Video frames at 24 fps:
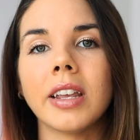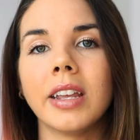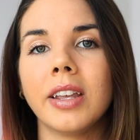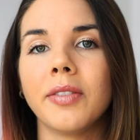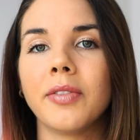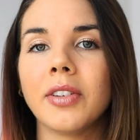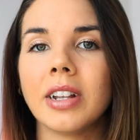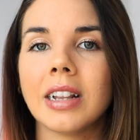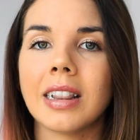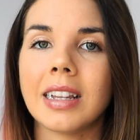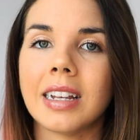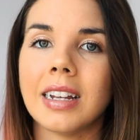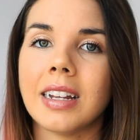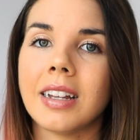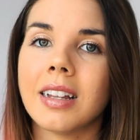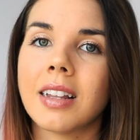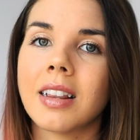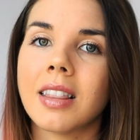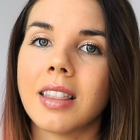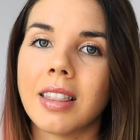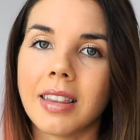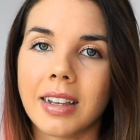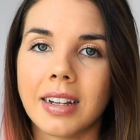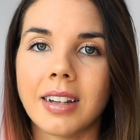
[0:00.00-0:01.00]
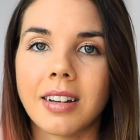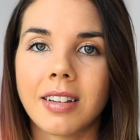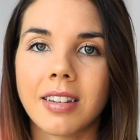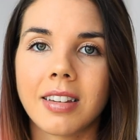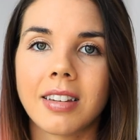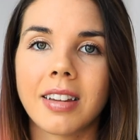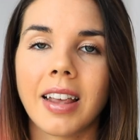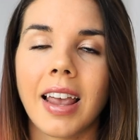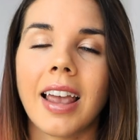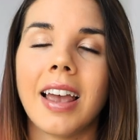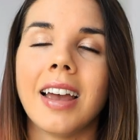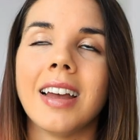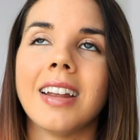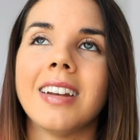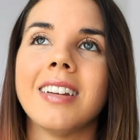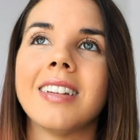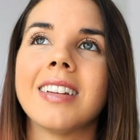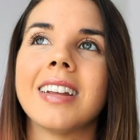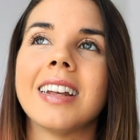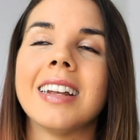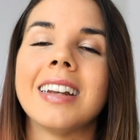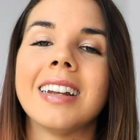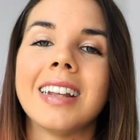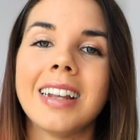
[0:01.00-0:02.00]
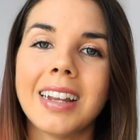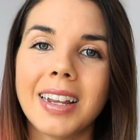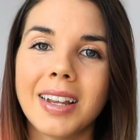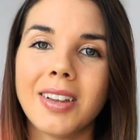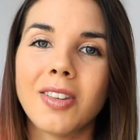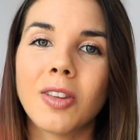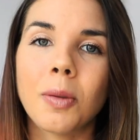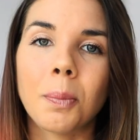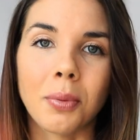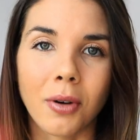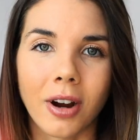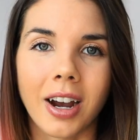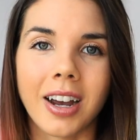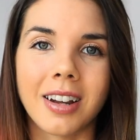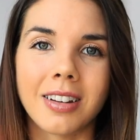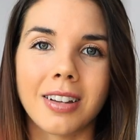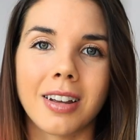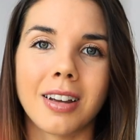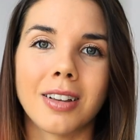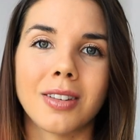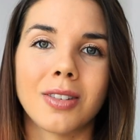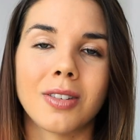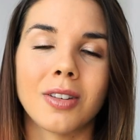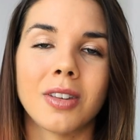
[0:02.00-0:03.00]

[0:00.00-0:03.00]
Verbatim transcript: evenly lit and it is brighter.